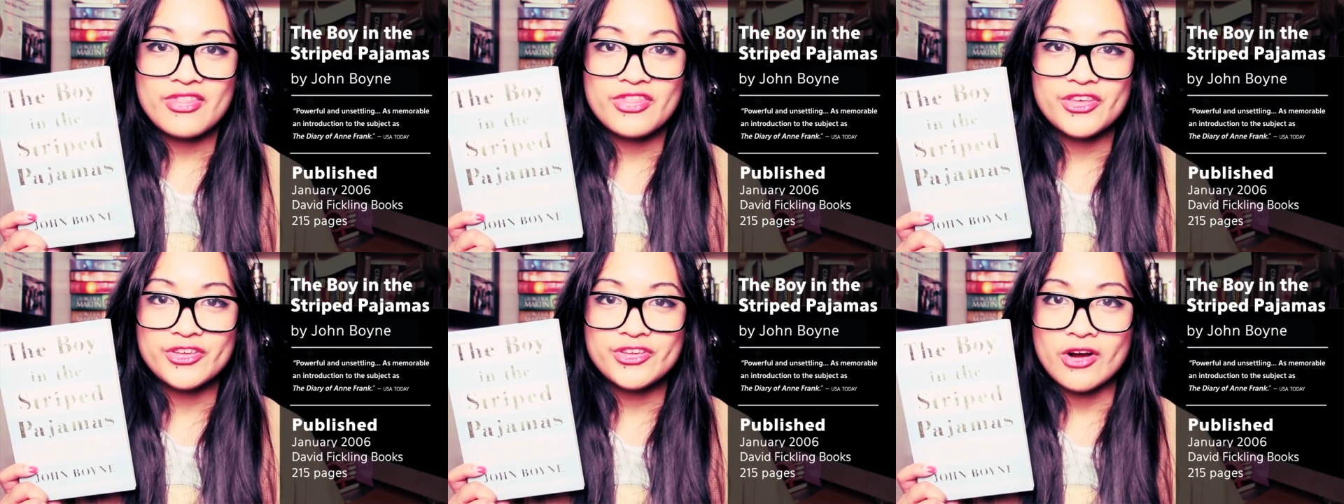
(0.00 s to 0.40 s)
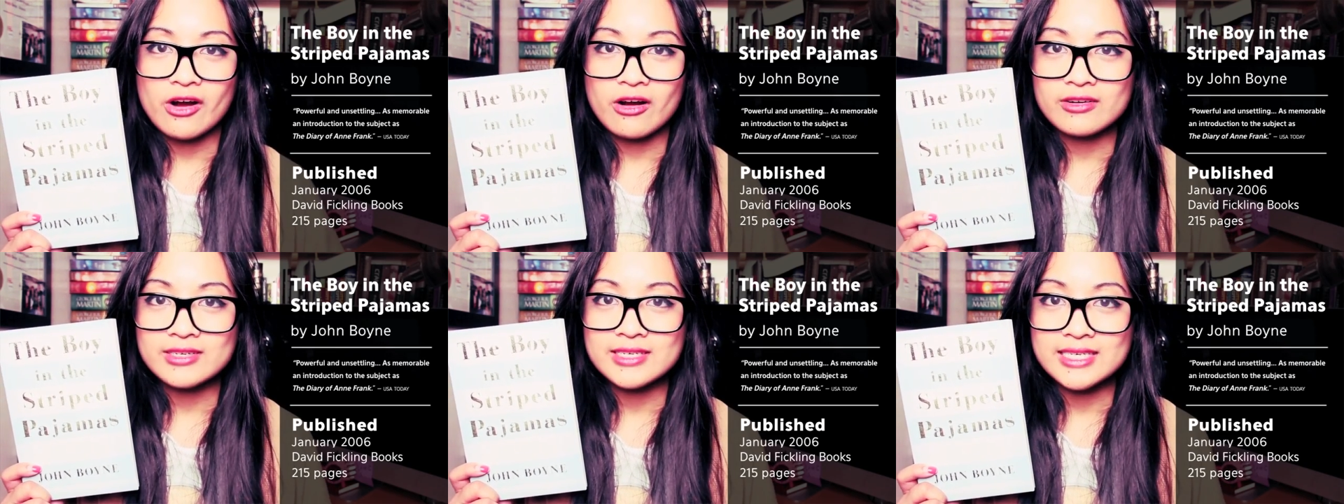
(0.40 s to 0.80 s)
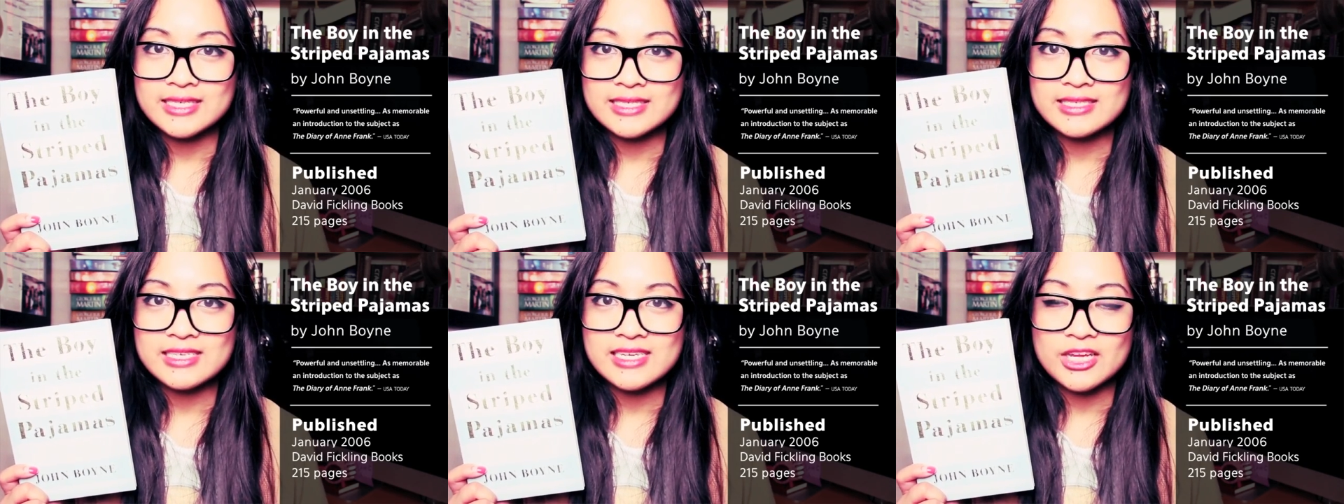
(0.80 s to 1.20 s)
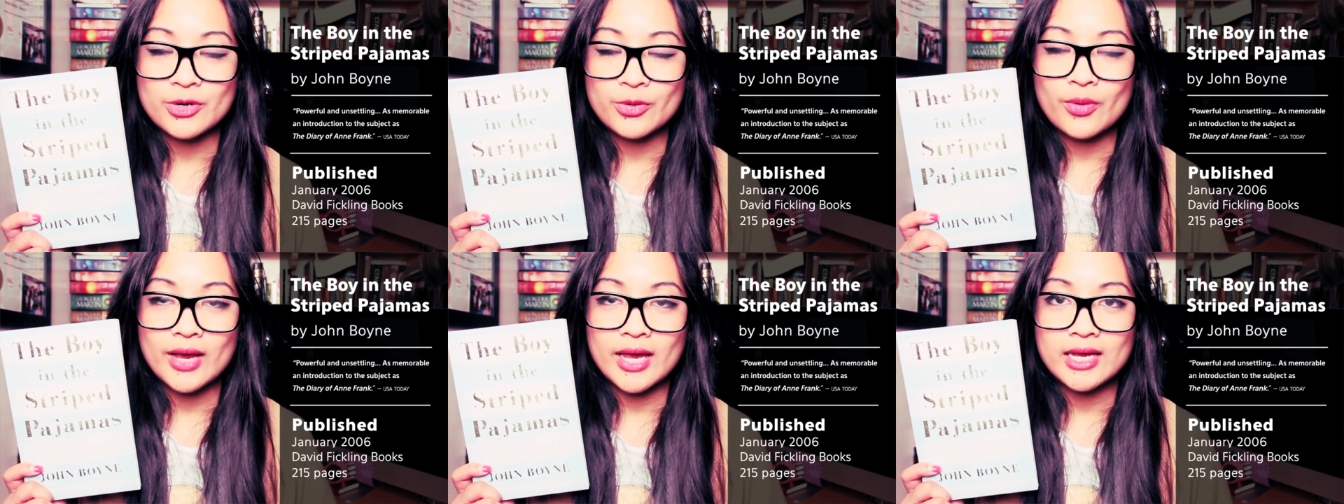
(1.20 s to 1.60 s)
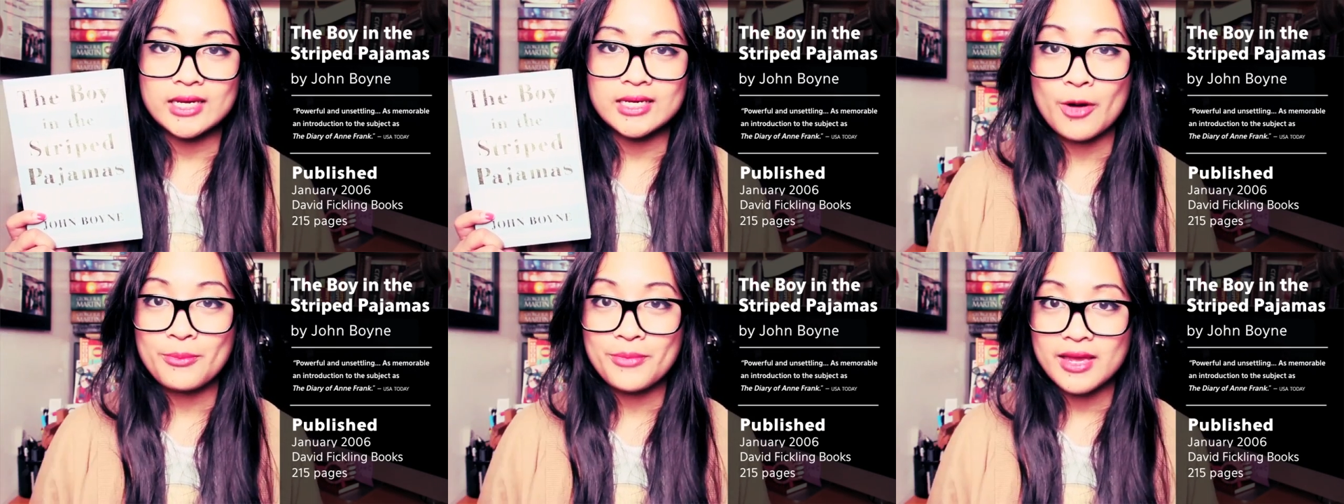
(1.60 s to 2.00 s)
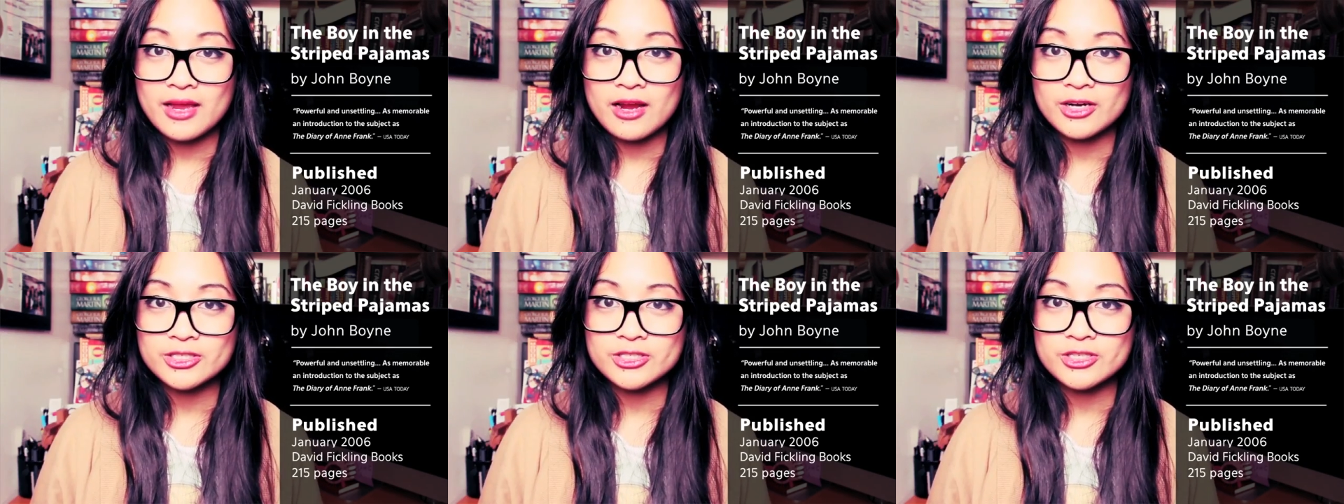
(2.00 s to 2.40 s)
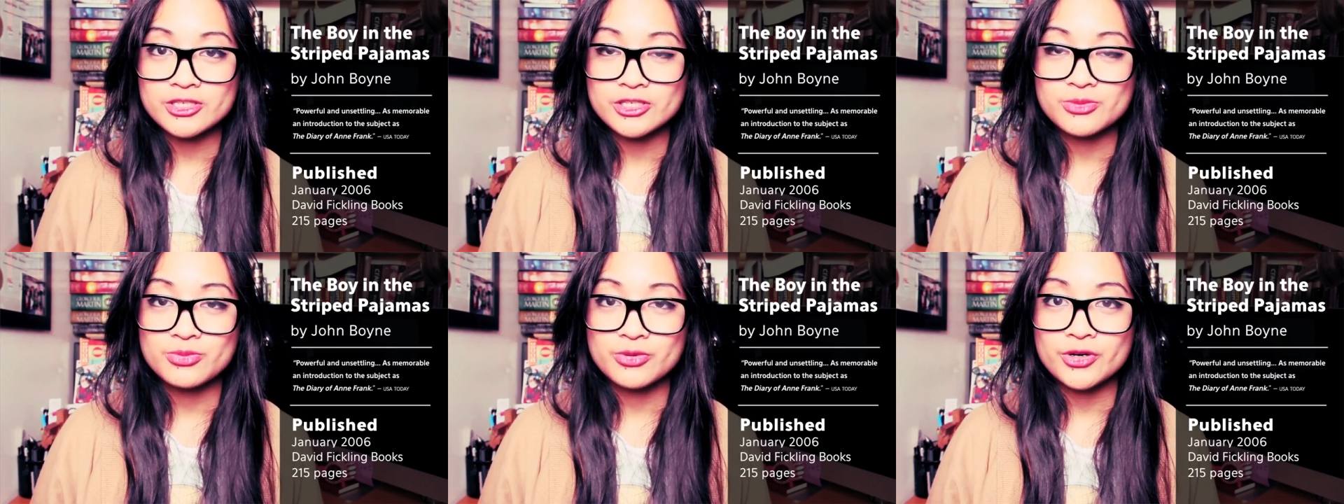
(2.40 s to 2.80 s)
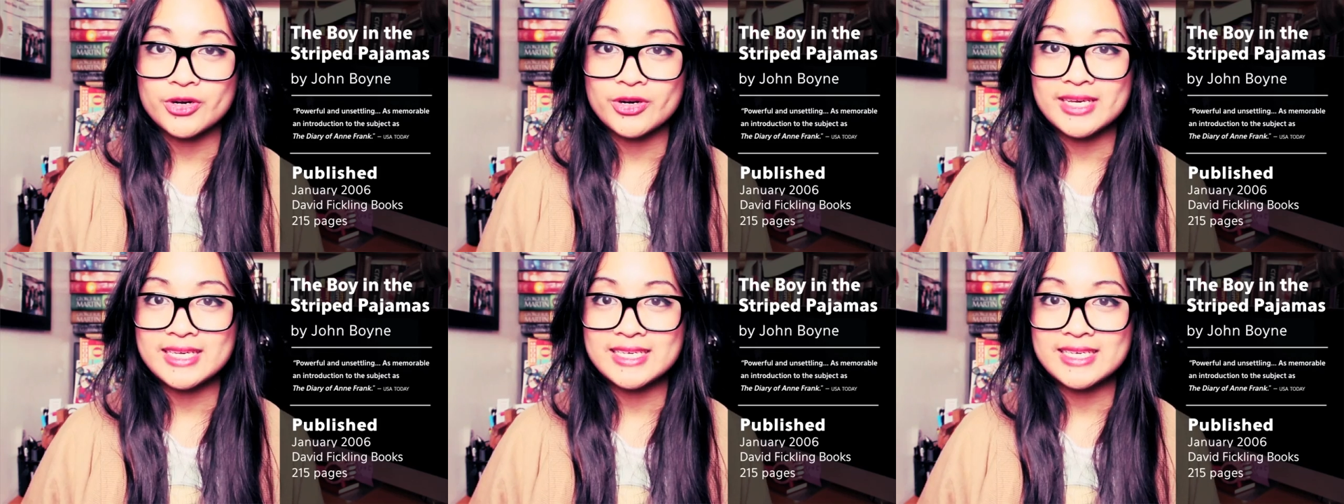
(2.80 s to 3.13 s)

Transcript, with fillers: the darkness in a way. Our main character is Bruno.